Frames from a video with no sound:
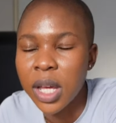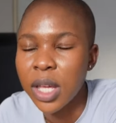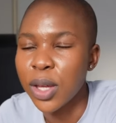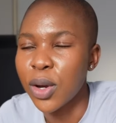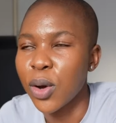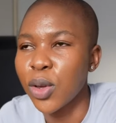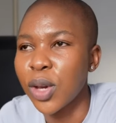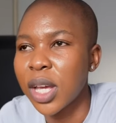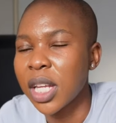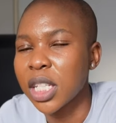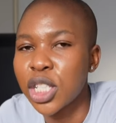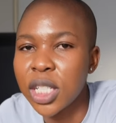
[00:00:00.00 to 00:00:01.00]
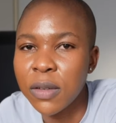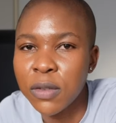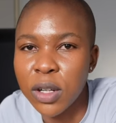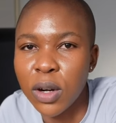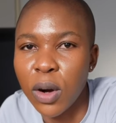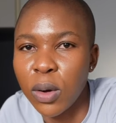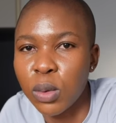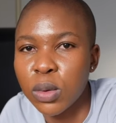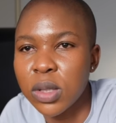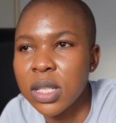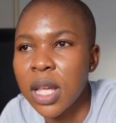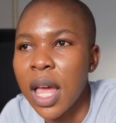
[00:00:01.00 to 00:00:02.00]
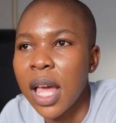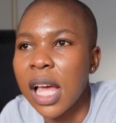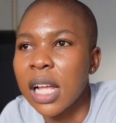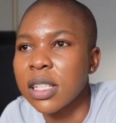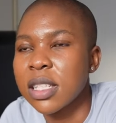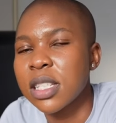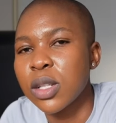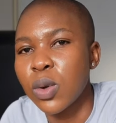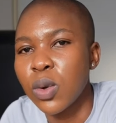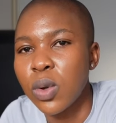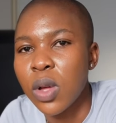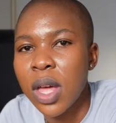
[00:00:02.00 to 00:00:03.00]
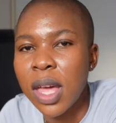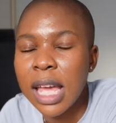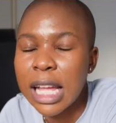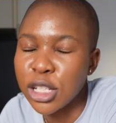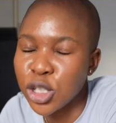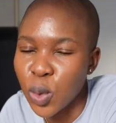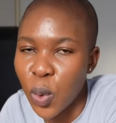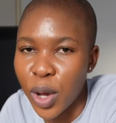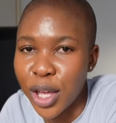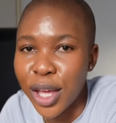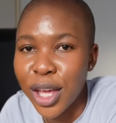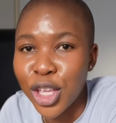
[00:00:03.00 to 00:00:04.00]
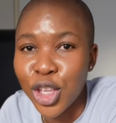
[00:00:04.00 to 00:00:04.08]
You know, you can achieve your goals and still enjoy